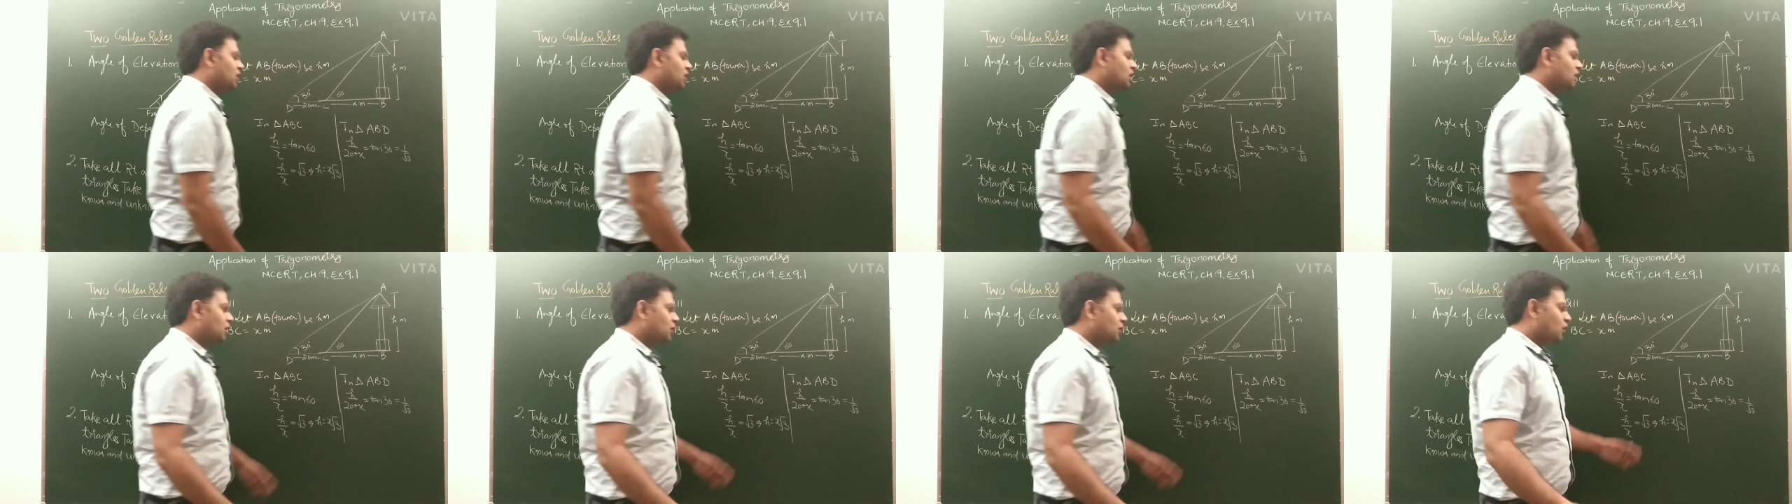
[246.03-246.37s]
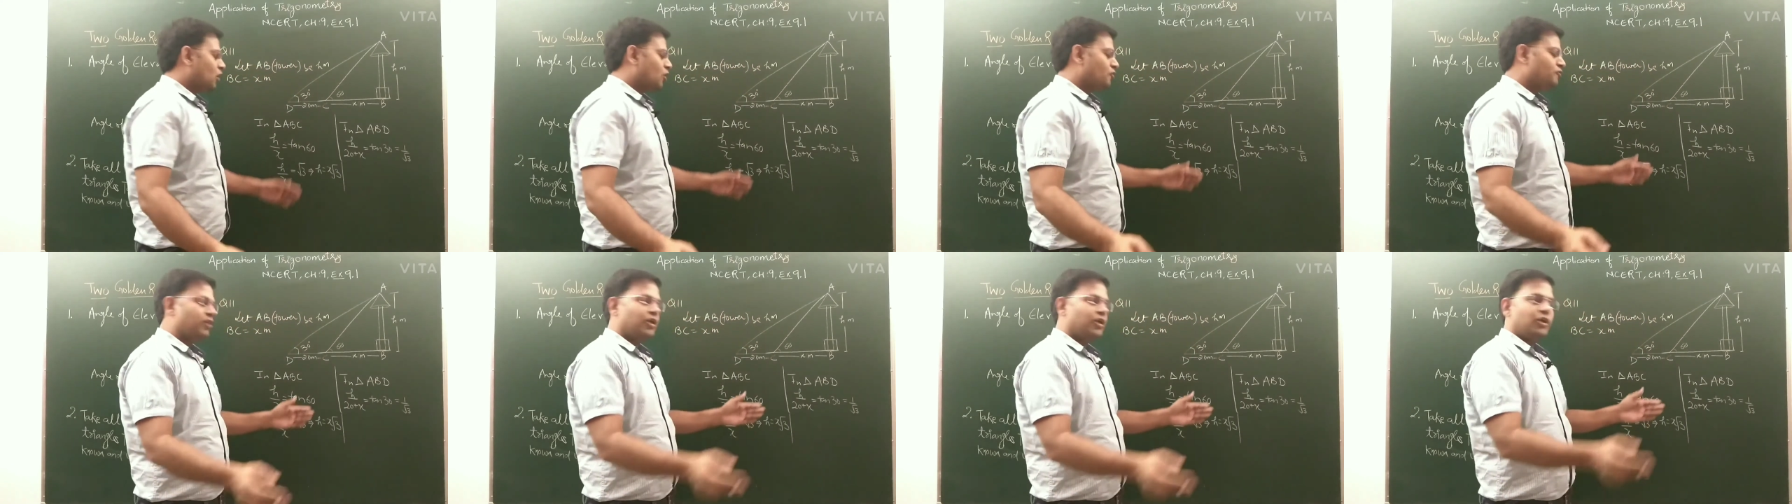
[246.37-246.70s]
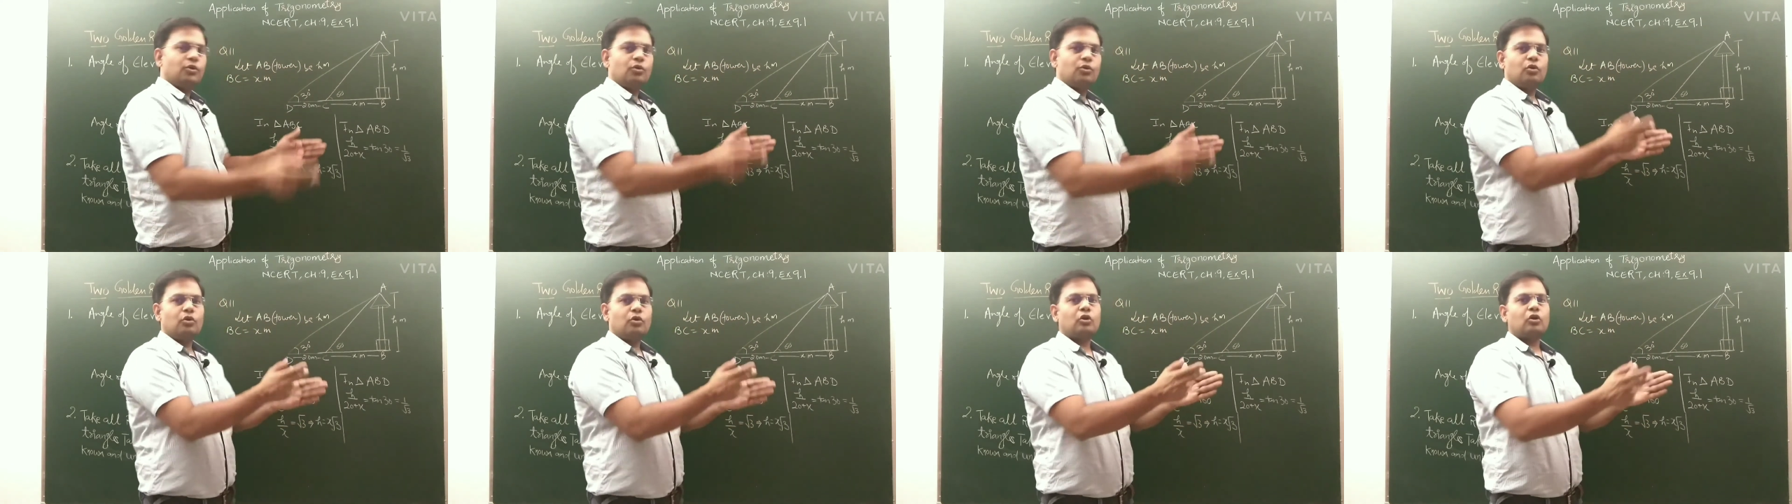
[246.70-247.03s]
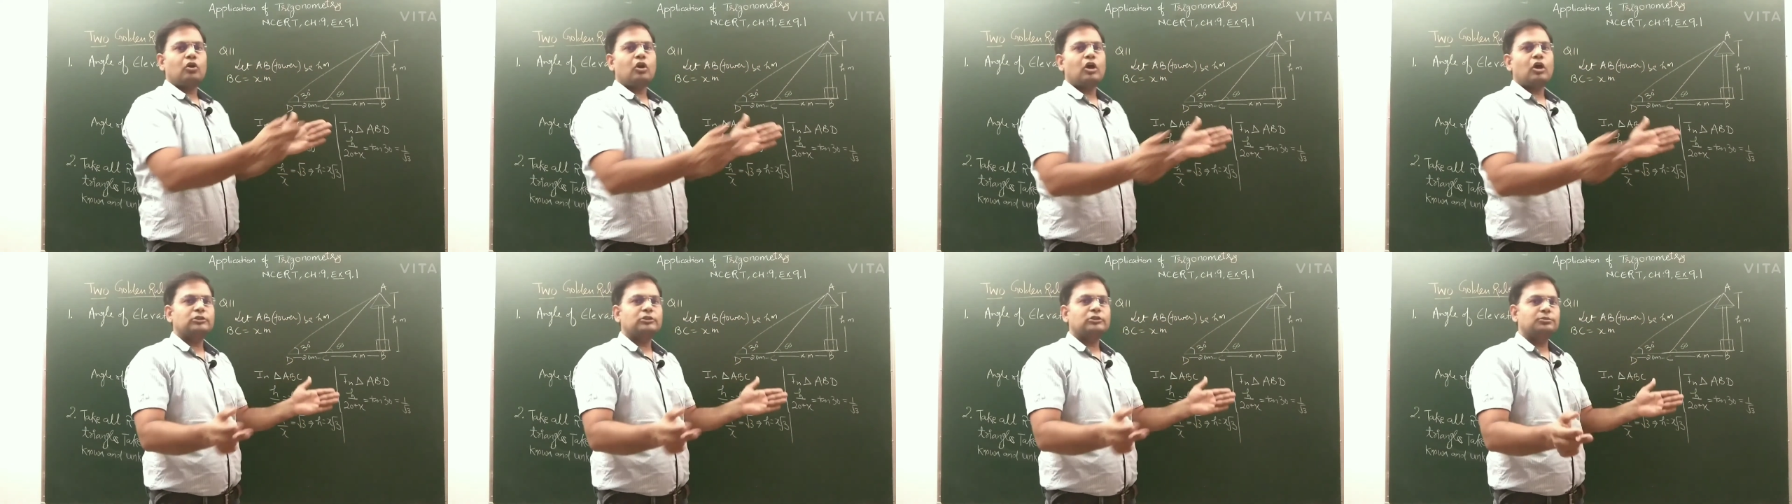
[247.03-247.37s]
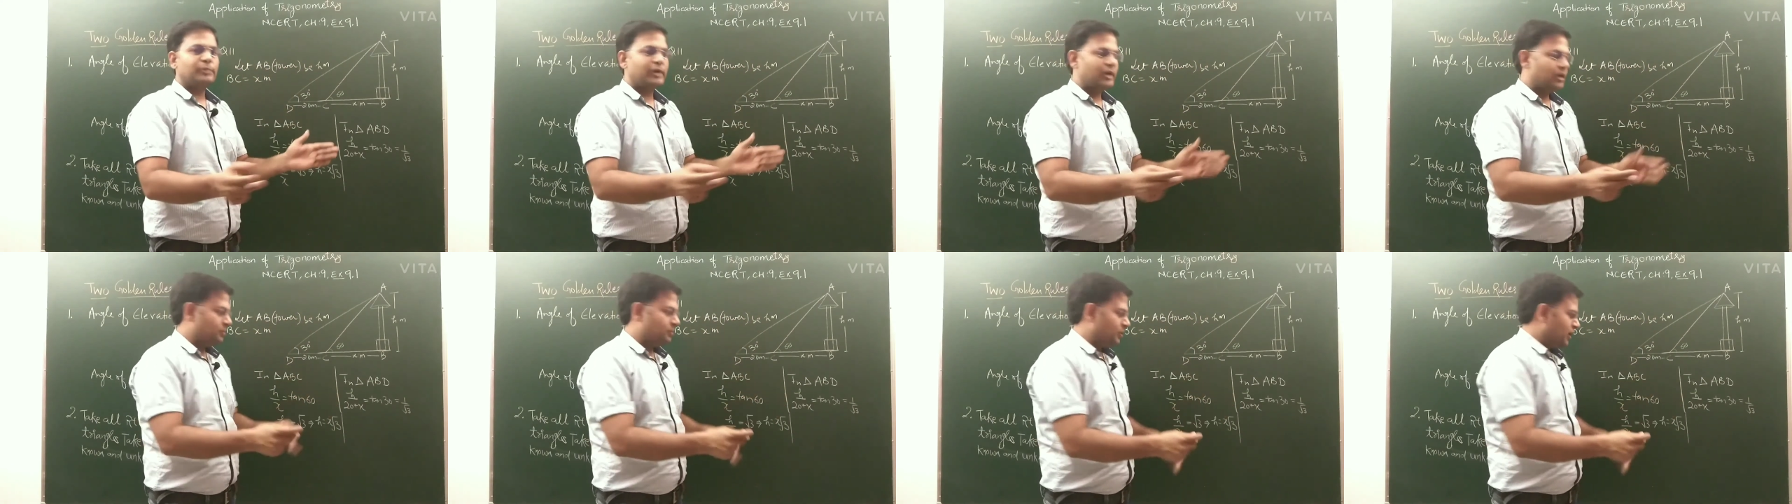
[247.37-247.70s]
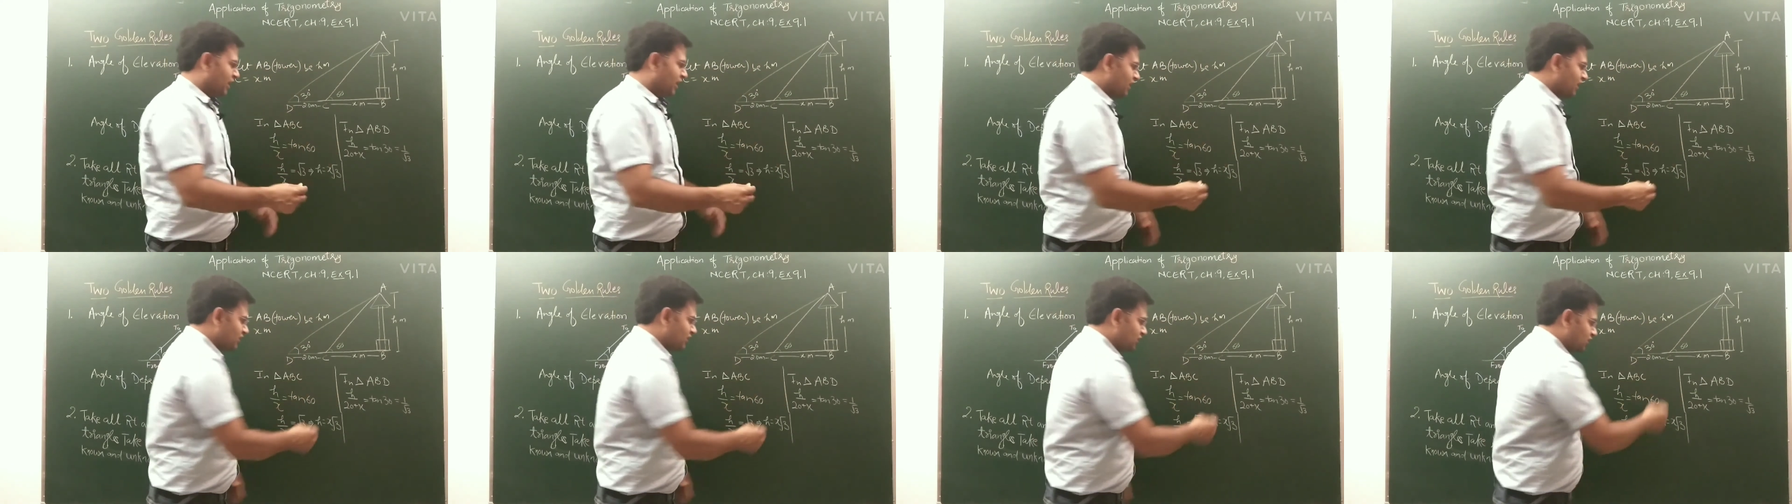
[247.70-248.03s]
Now we do cross
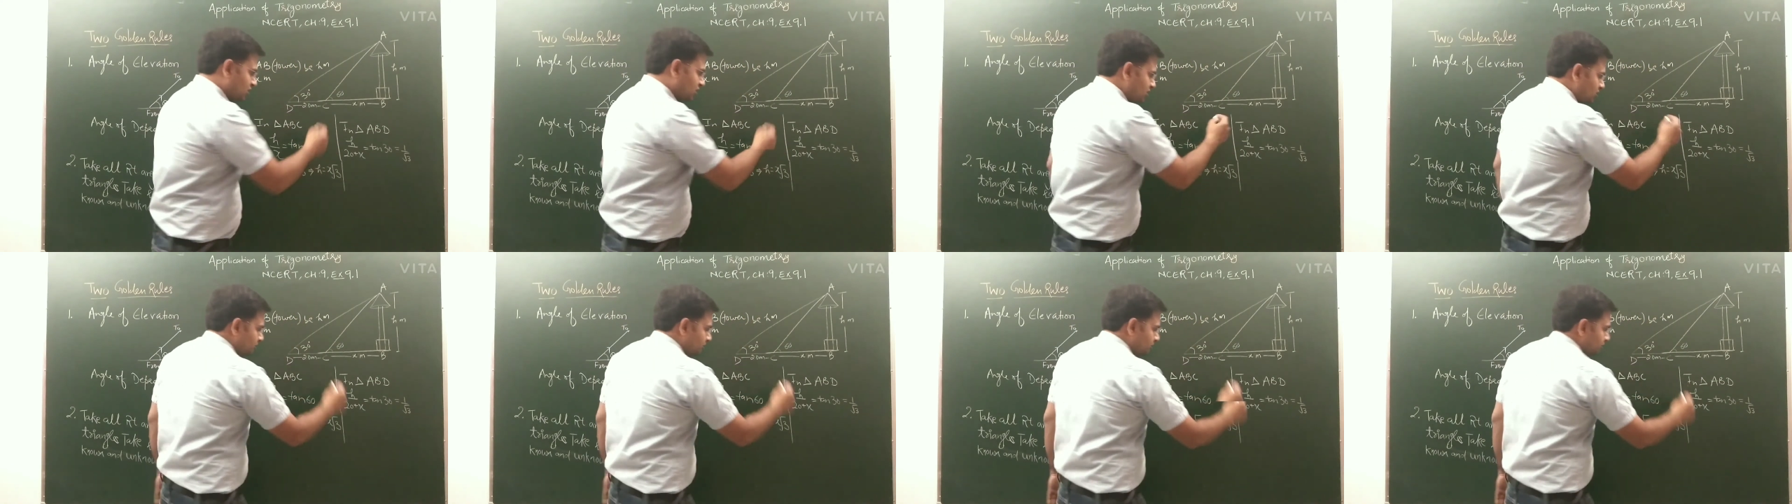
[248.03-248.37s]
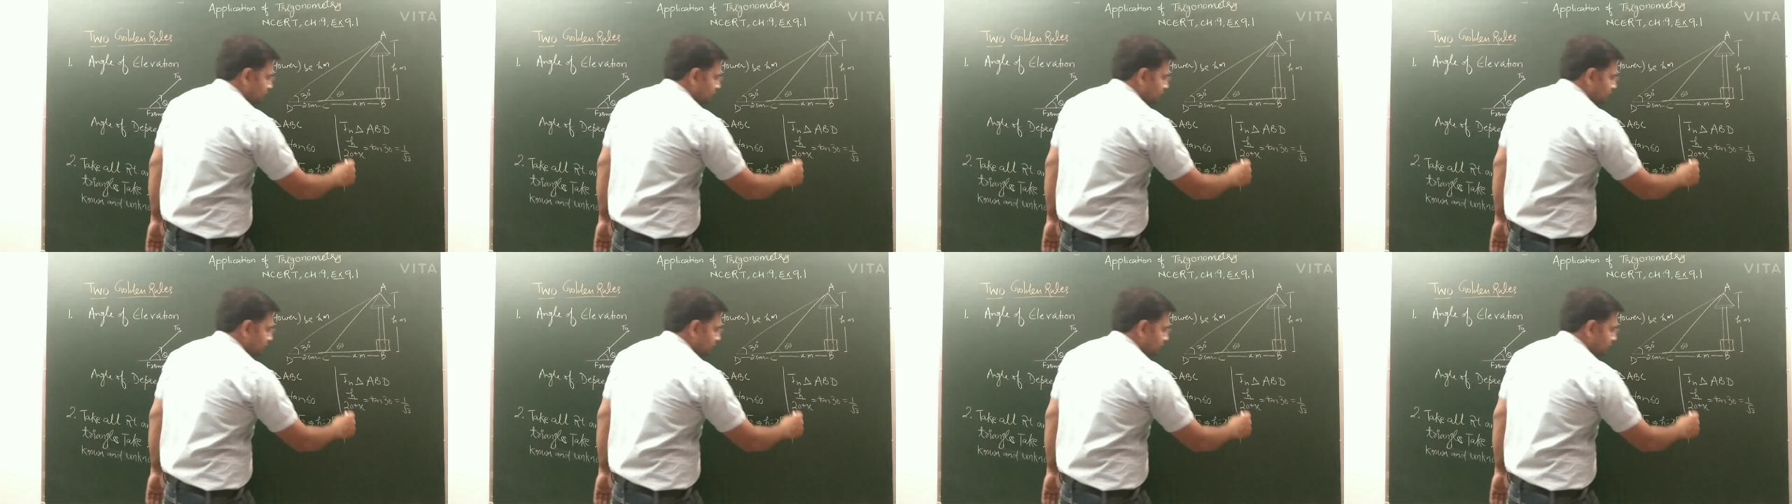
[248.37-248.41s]
multiplication,